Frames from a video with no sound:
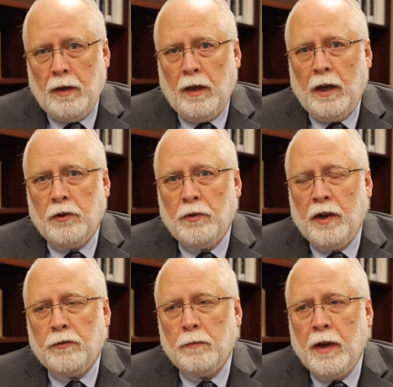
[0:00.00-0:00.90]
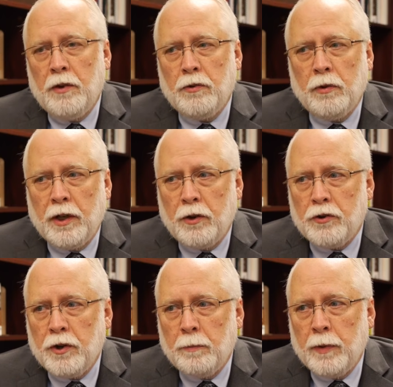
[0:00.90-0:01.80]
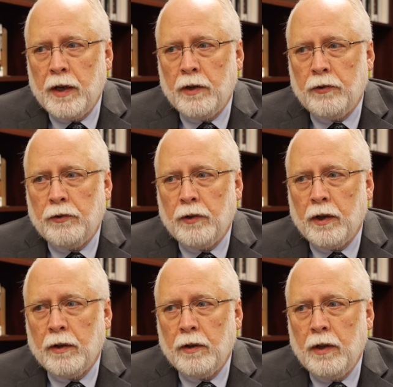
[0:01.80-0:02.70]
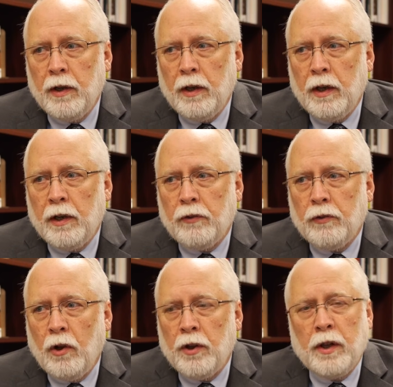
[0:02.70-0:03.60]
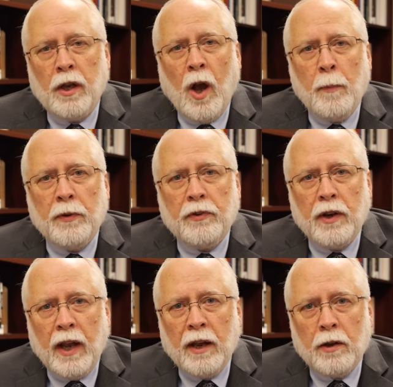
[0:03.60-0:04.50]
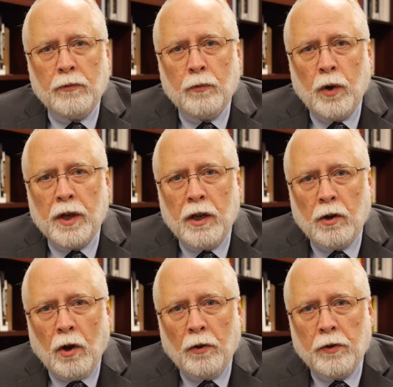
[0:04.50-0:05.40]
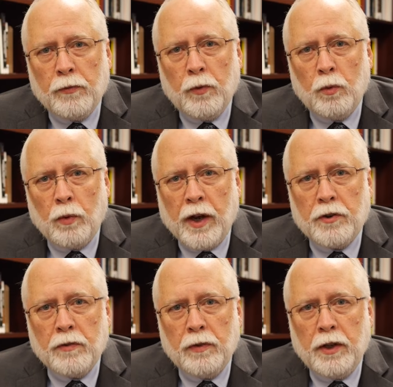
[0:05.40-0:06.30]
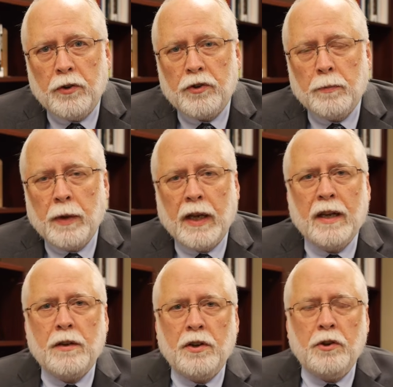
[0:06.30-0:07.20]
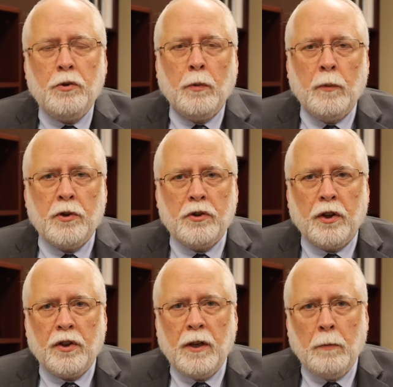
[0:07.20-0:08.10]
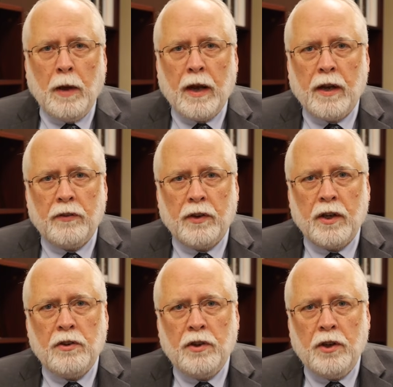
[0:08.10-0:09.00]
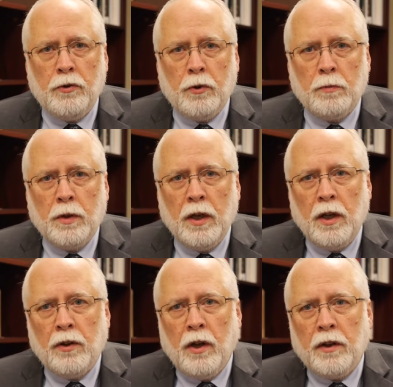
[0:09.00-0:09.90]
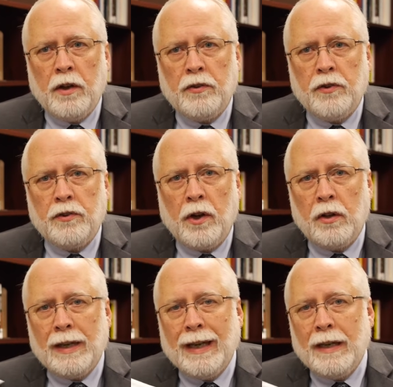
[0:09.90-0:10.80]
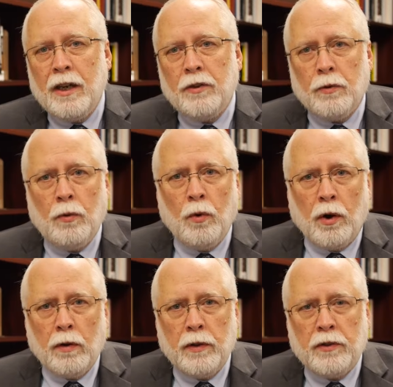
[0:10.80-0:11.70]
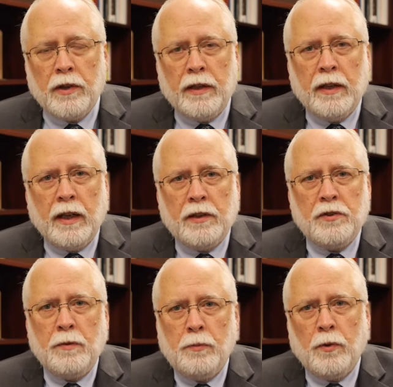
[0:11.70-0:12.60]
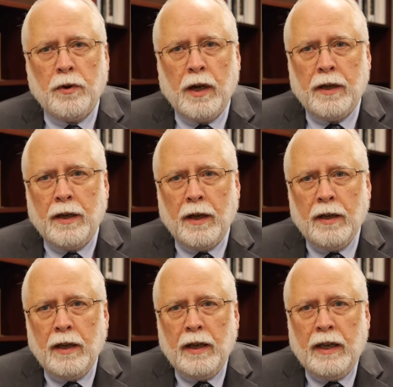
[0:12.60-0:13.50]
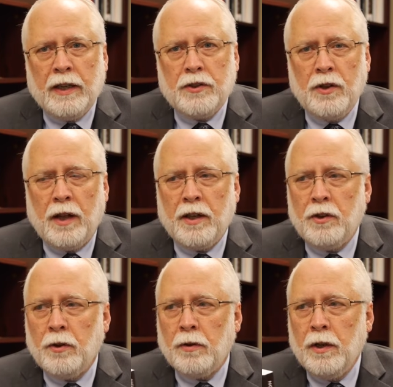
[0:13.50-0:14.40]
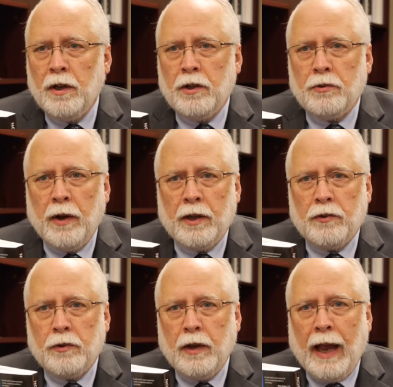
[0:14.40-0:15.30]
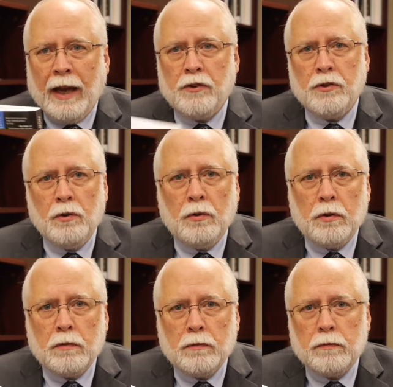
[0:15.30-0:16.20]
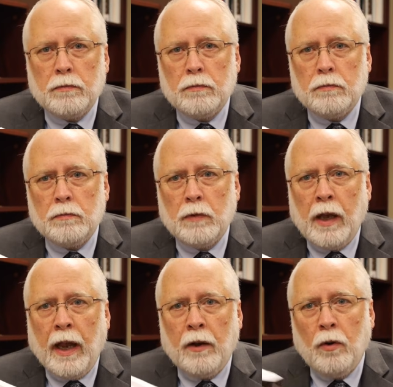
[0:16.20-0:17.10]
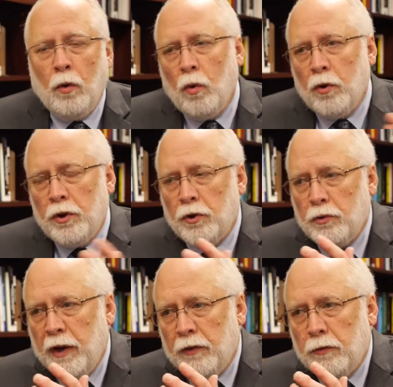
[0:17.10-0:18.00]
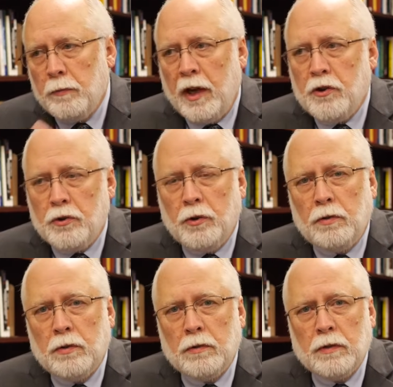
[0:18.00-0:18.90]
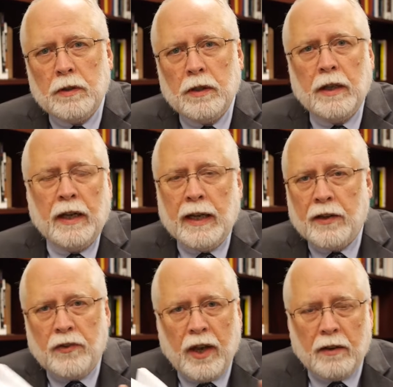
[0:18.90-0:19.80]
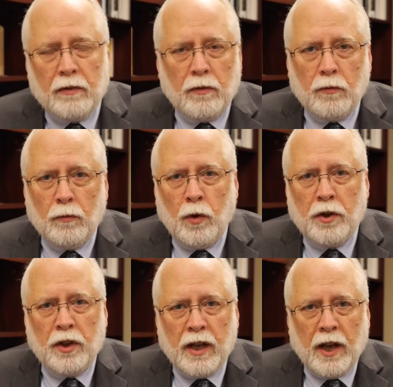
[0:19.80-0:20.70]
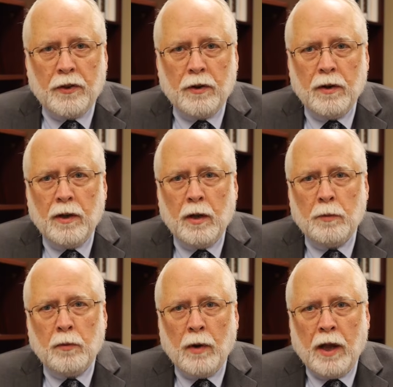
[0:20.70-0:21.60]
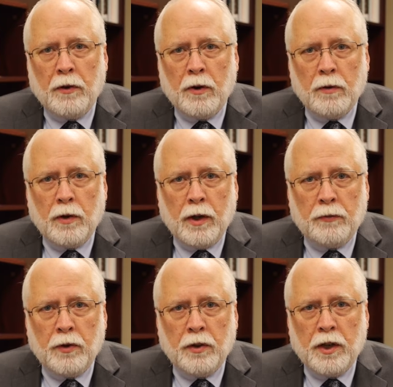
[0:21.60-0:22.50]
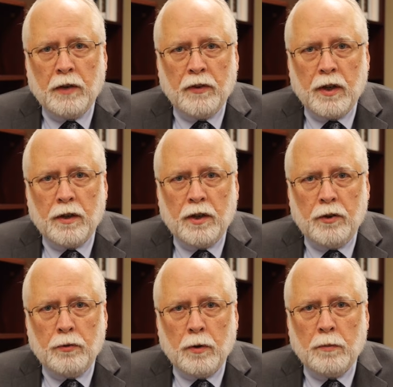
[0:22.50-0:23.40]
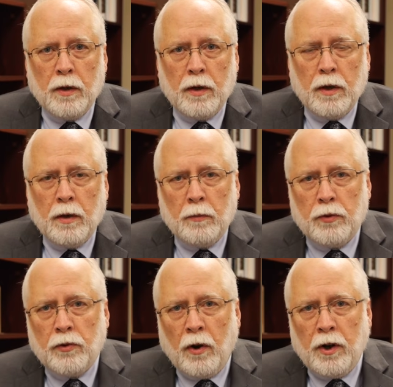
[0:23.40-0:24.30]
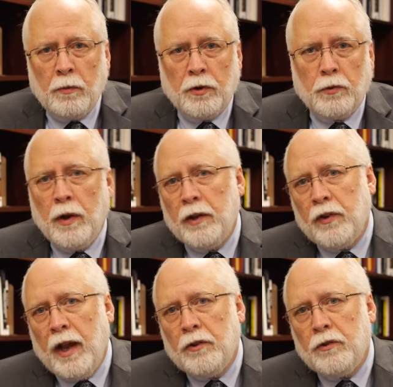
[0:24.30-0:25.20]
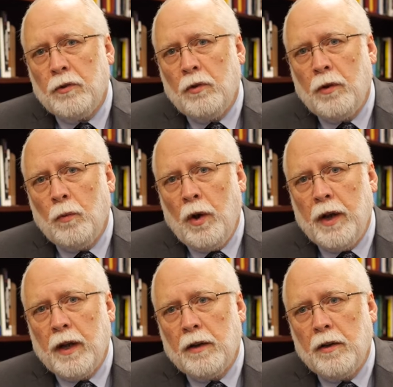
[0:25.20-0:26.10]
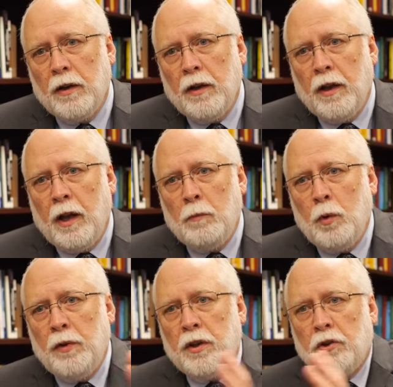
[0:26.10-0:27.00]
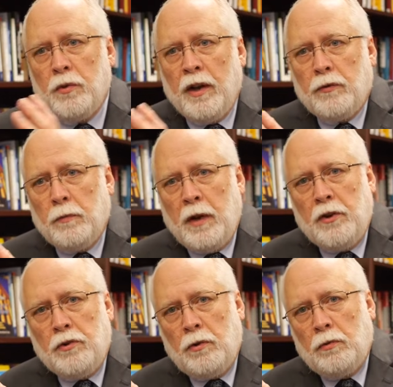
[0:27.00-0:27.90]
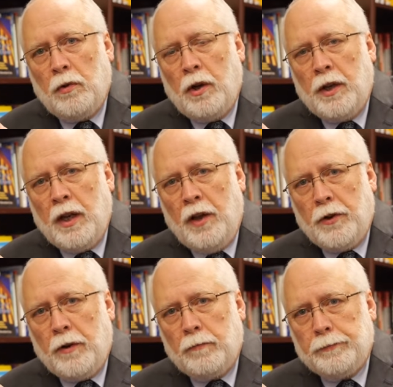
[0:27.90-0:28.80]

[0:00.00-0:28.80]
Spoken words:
And transformational leadership is on the opposite end of what he called the full range of leadership, a continuum. I want you to think about it as a continuum, not necessarily an either or. That's an important idea. It's not that you're transactional or you're transformational, and that's it, one or the other, but rather, if you think of a continuum, starting with transactional on one end and moving to transformational on the other,